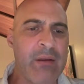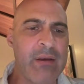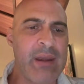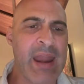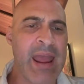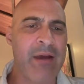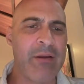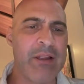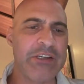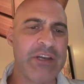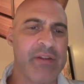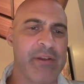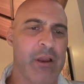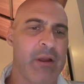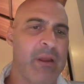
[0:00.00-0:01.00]
Now let's
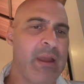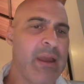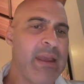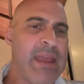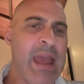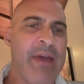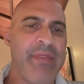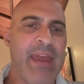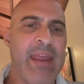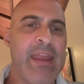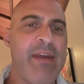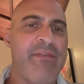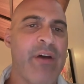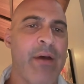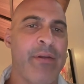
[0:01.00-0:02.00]
just look. Yeah, they
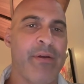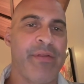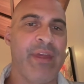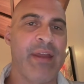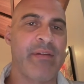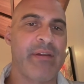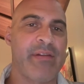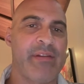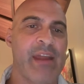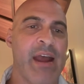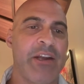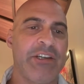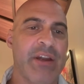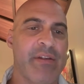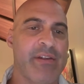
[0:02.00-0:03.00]
give other things. It's
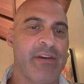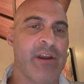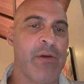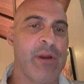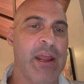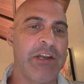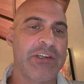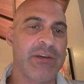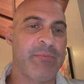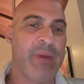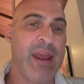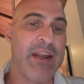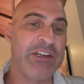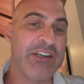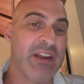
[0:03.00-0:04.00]
not just a donation
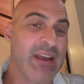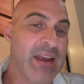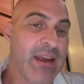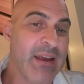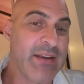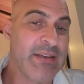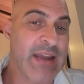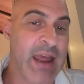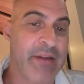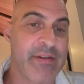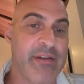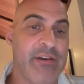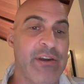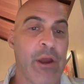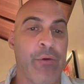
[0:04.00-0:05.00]
page.
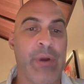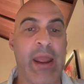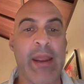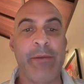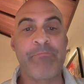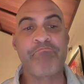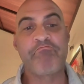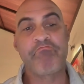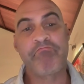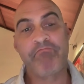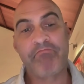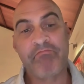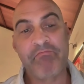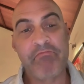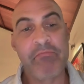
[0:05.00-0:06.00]
Text to donate
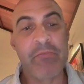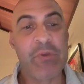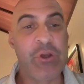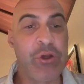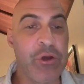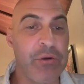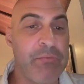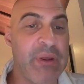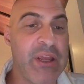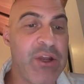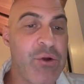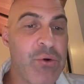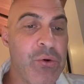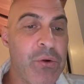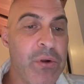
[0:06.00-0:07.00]
could be
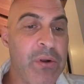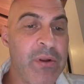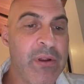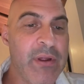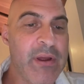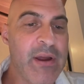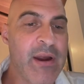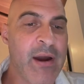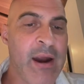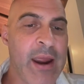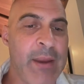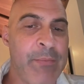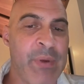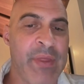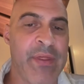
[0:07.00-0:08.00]
cool. All
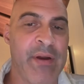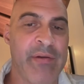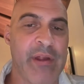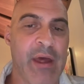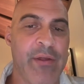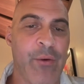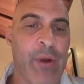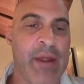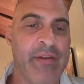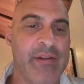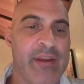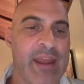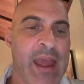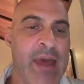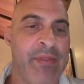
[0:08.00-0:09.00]
right, but there's other ways
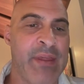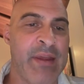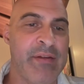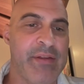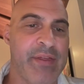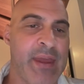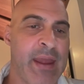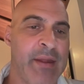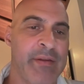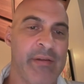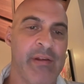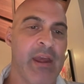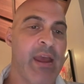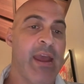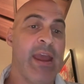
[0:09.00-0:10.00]
to get these things.